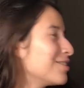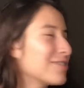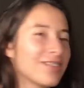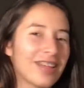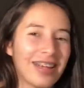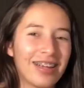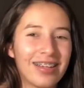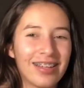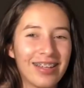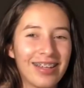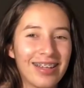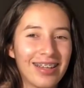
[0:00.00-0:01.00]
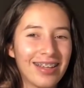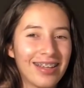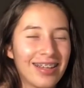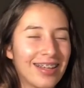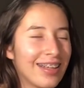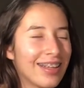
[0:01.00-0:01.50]
So like,
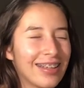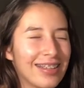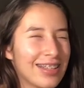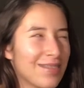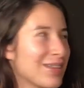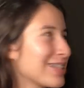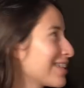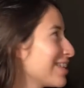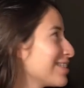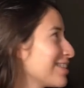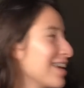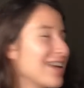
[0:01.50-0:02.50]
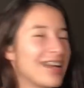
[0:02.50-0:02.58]
does that make sense?